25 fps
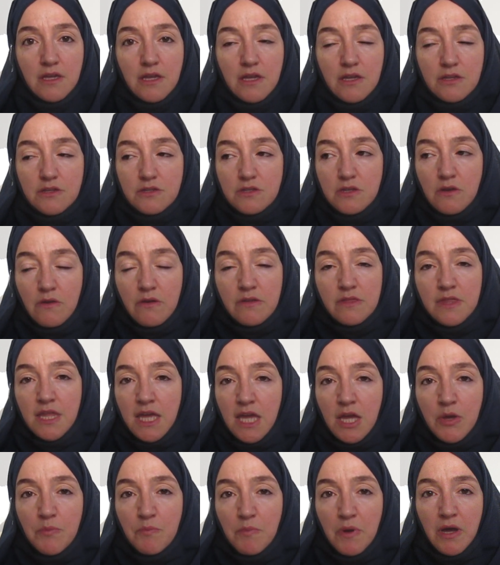So in
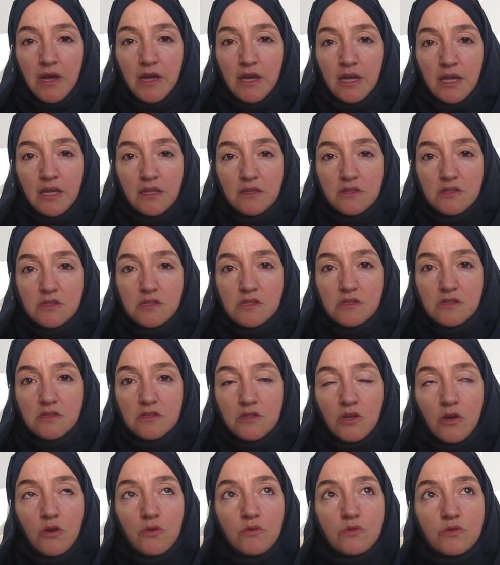their minds,
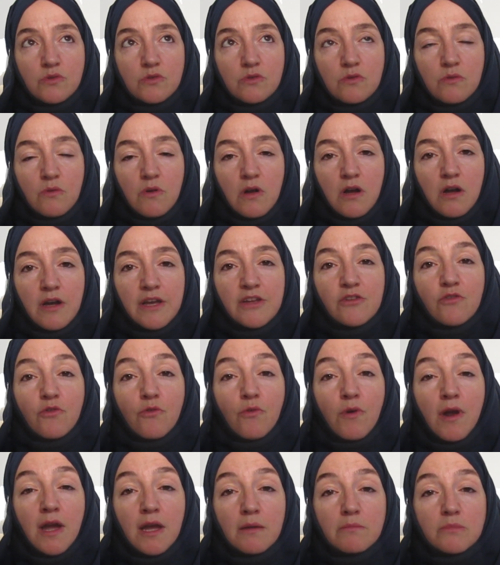those who are
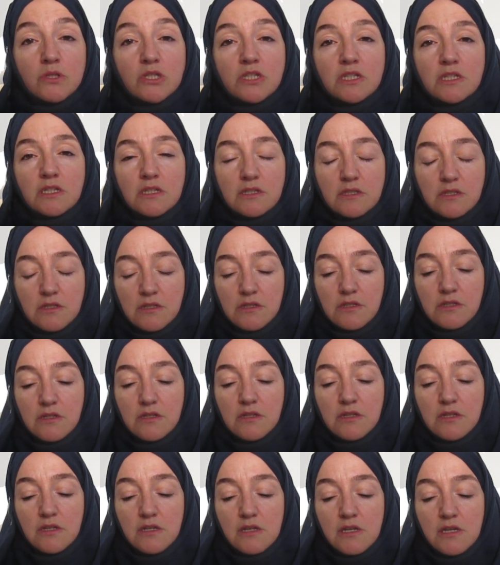enraptured
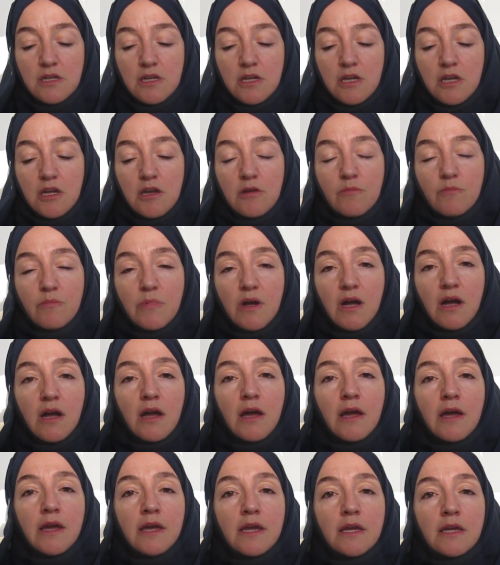
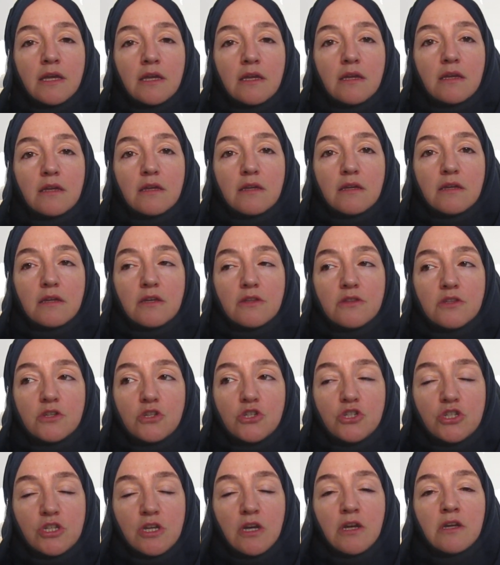by the
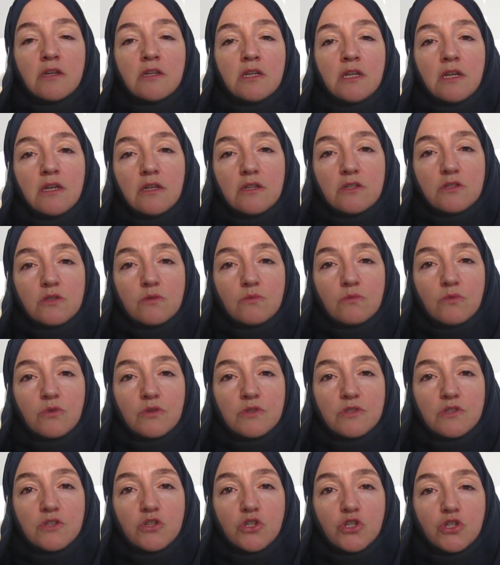journey
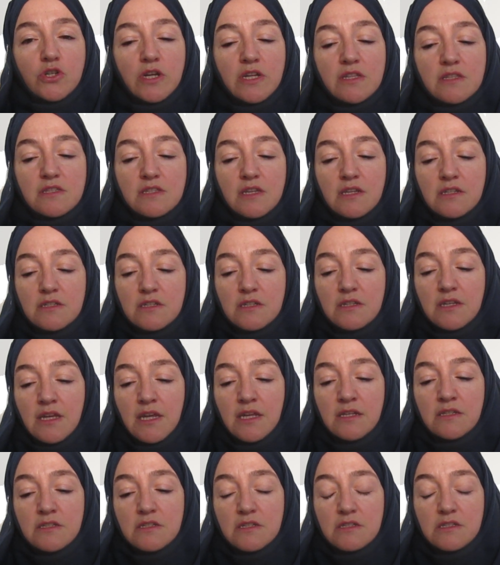towards the transcendent
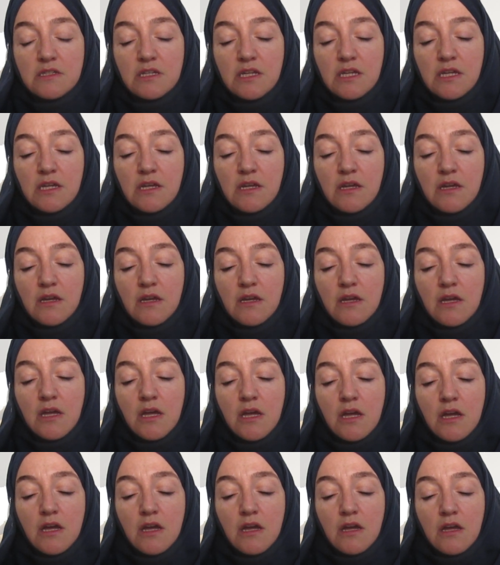entity,
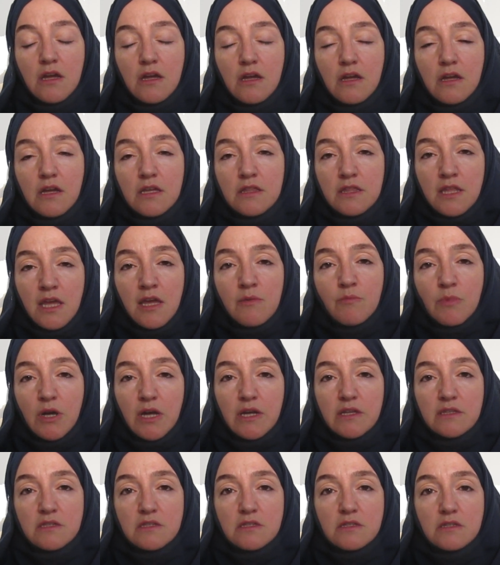in their
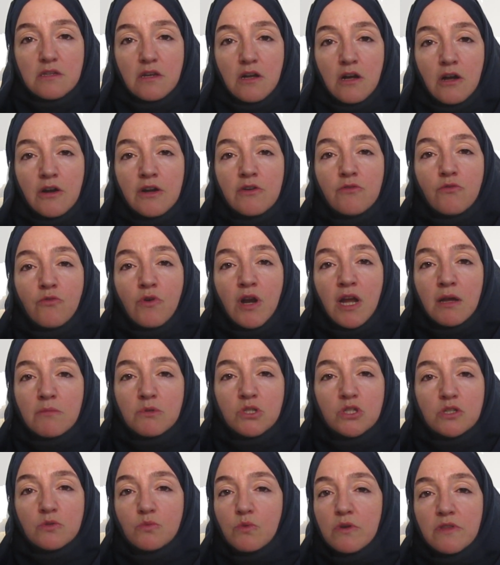minds, are
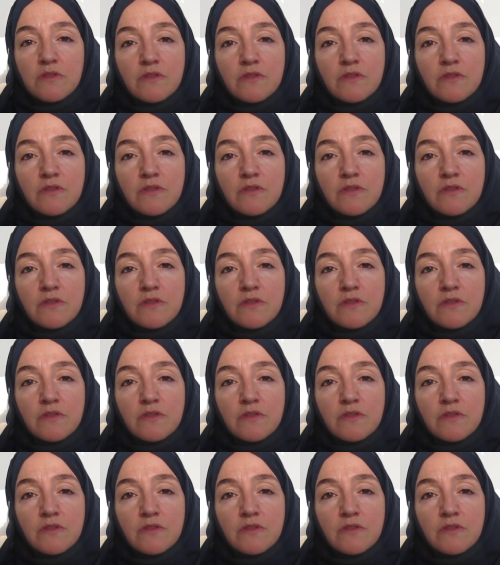enraptured with